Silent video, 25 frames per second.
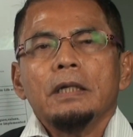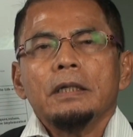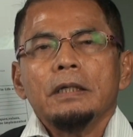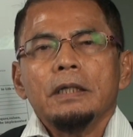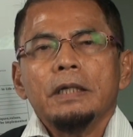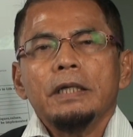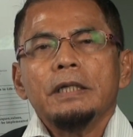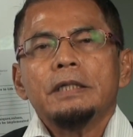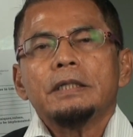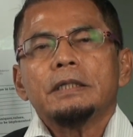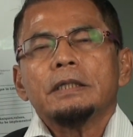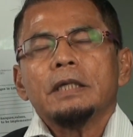
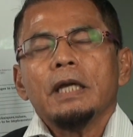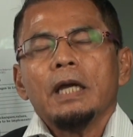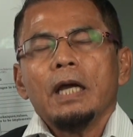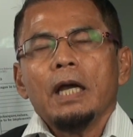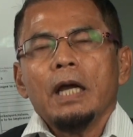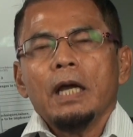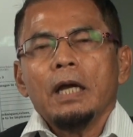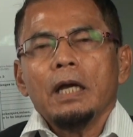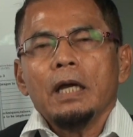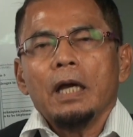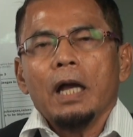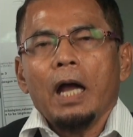is
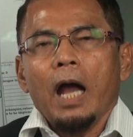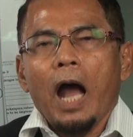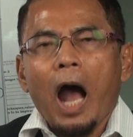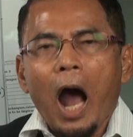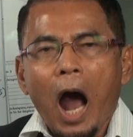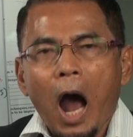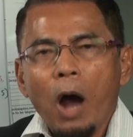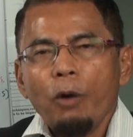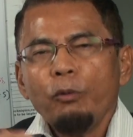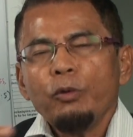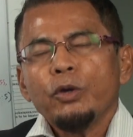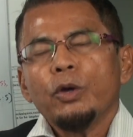
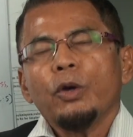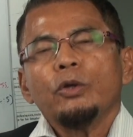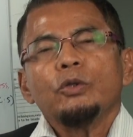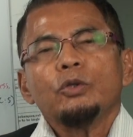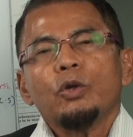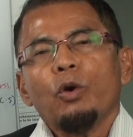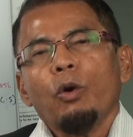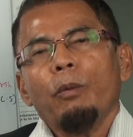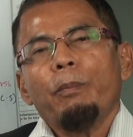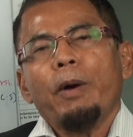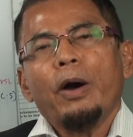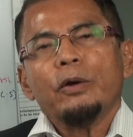how we're going
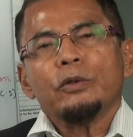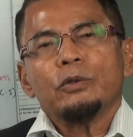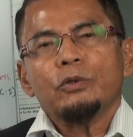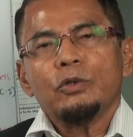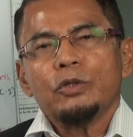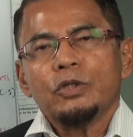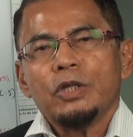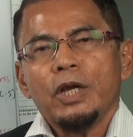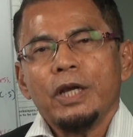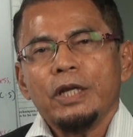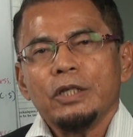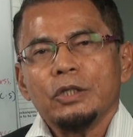to go about
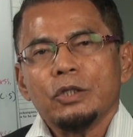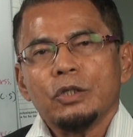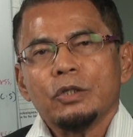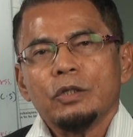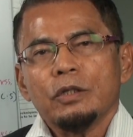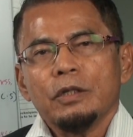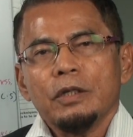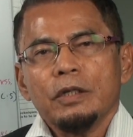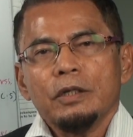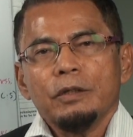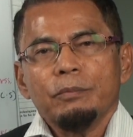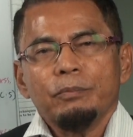to
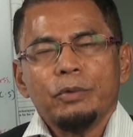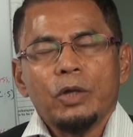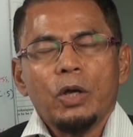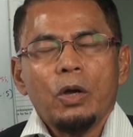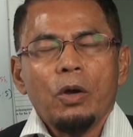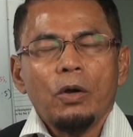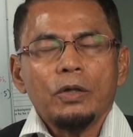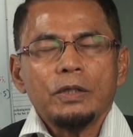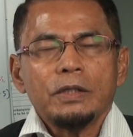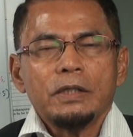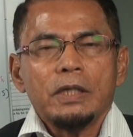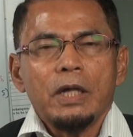change,
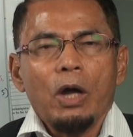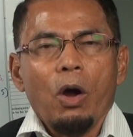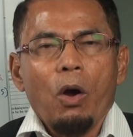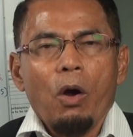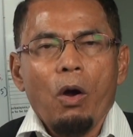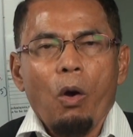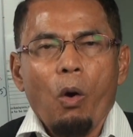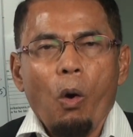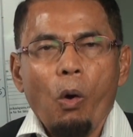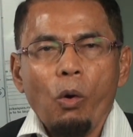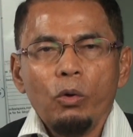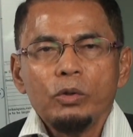because the
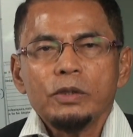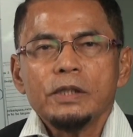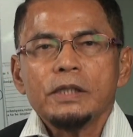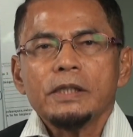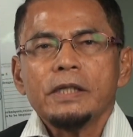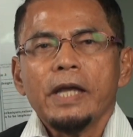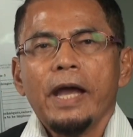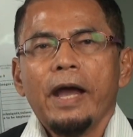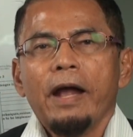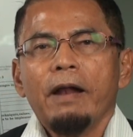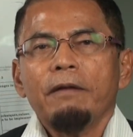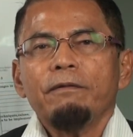old
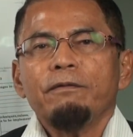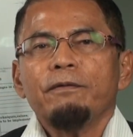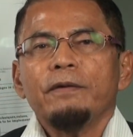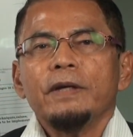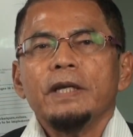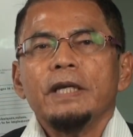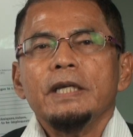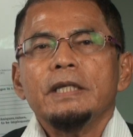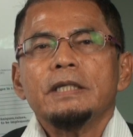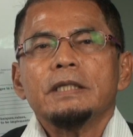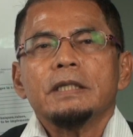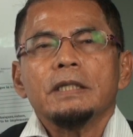self
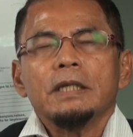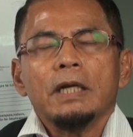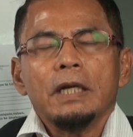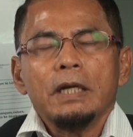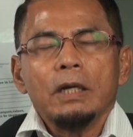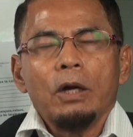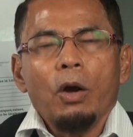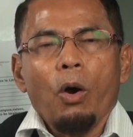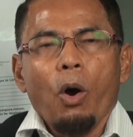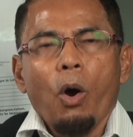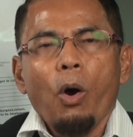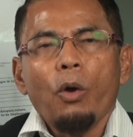is
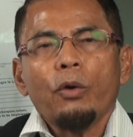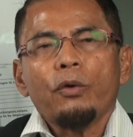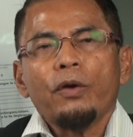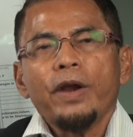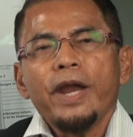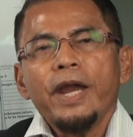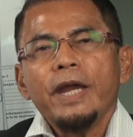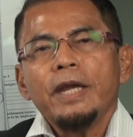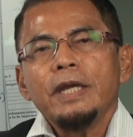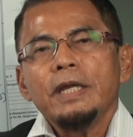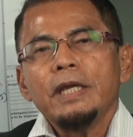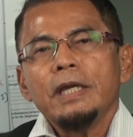
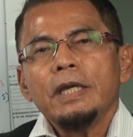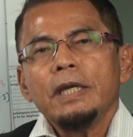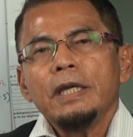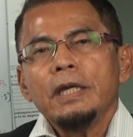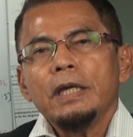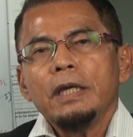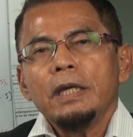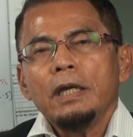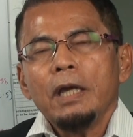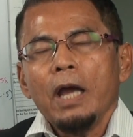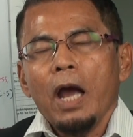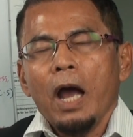
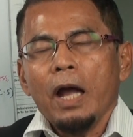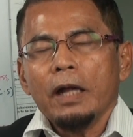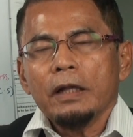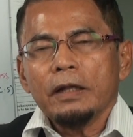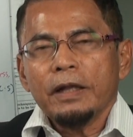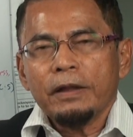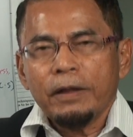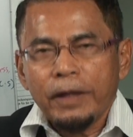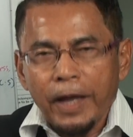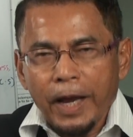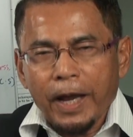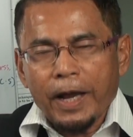already
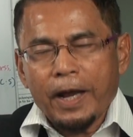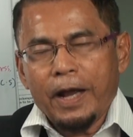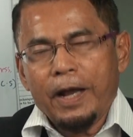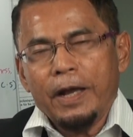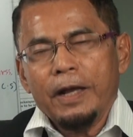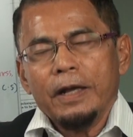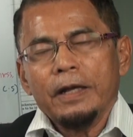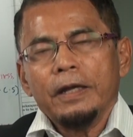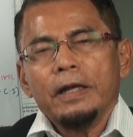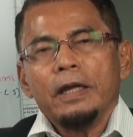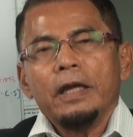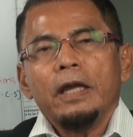tick
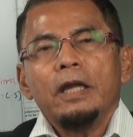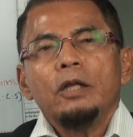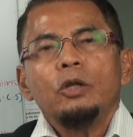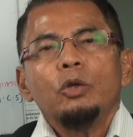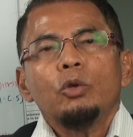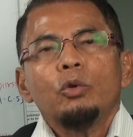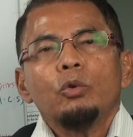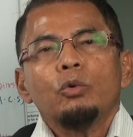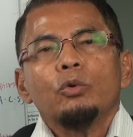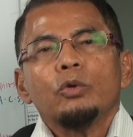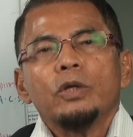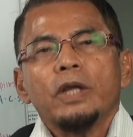
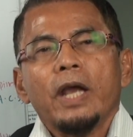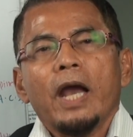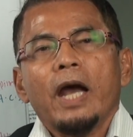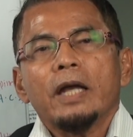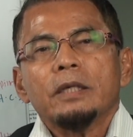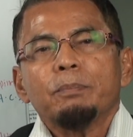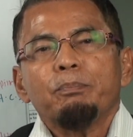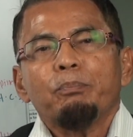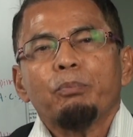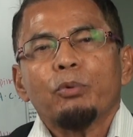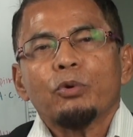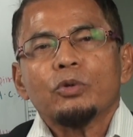into
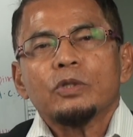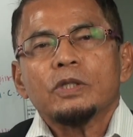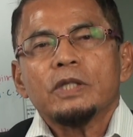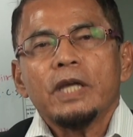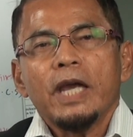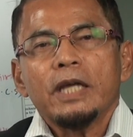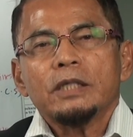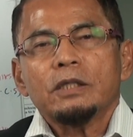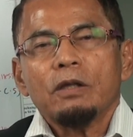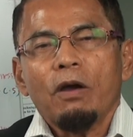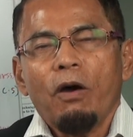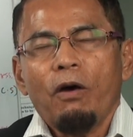the
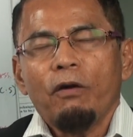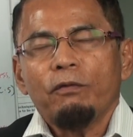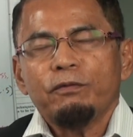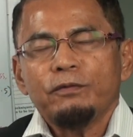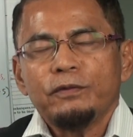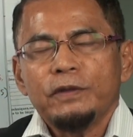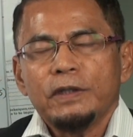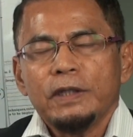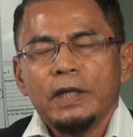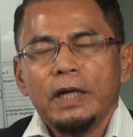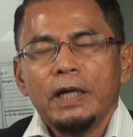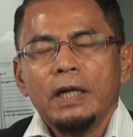process
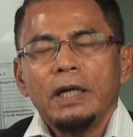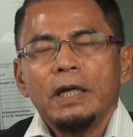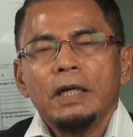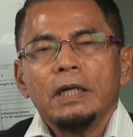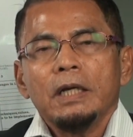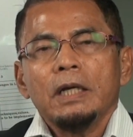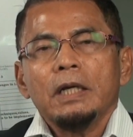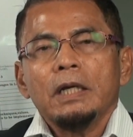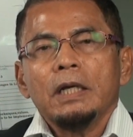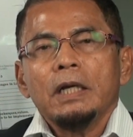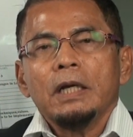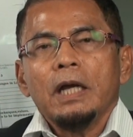of the
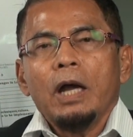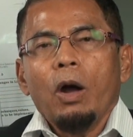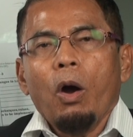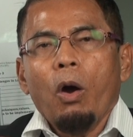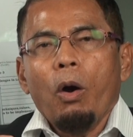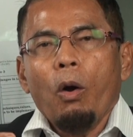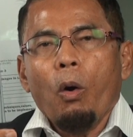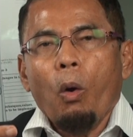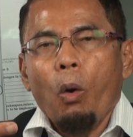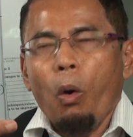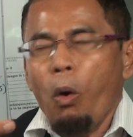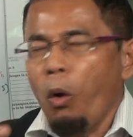
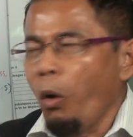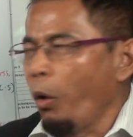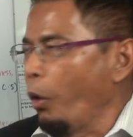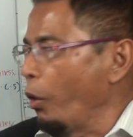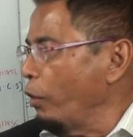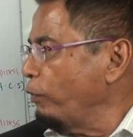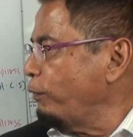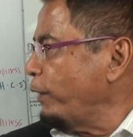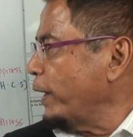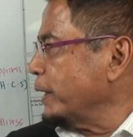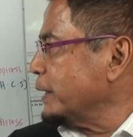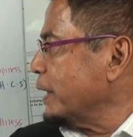
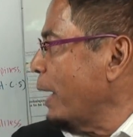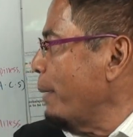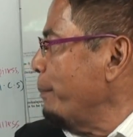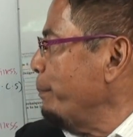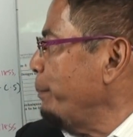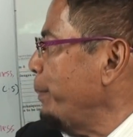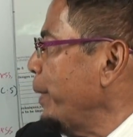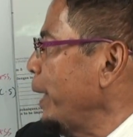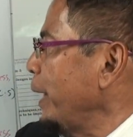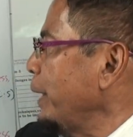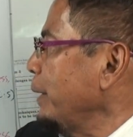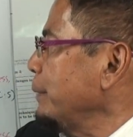old. For
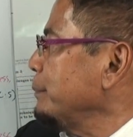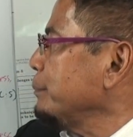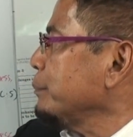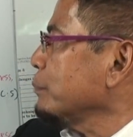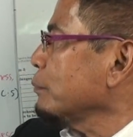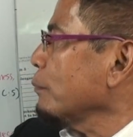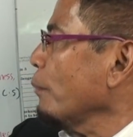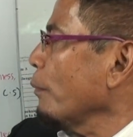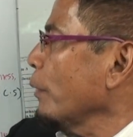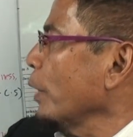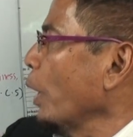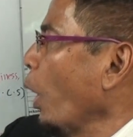example,
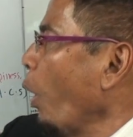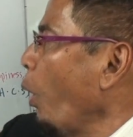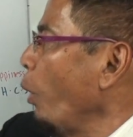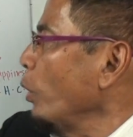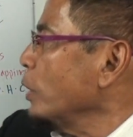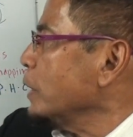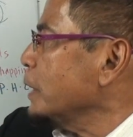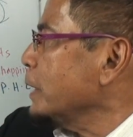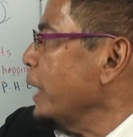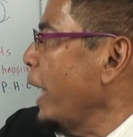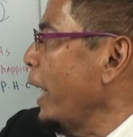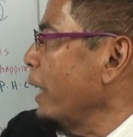the
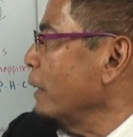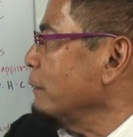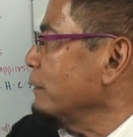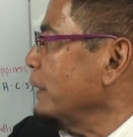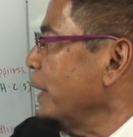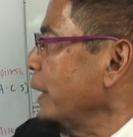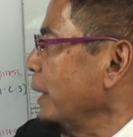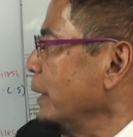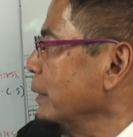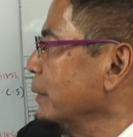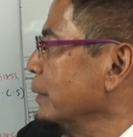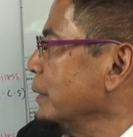old self,
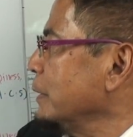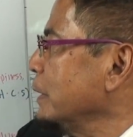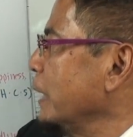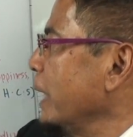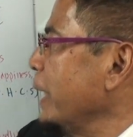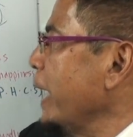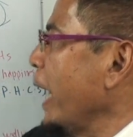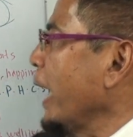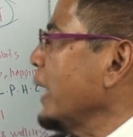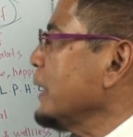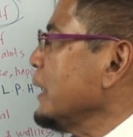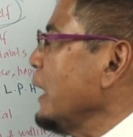
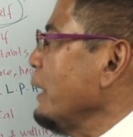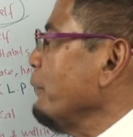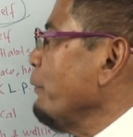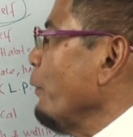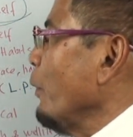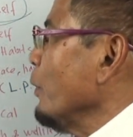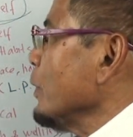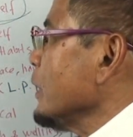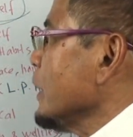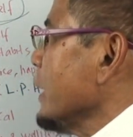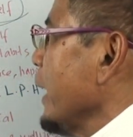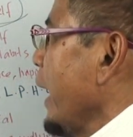the negative
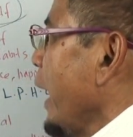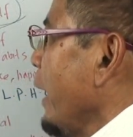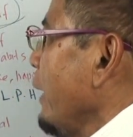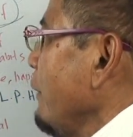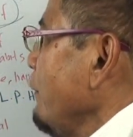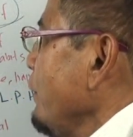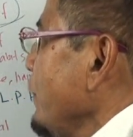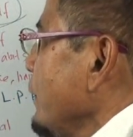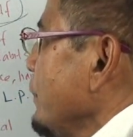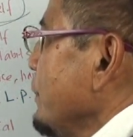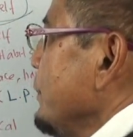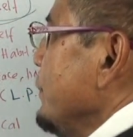old self.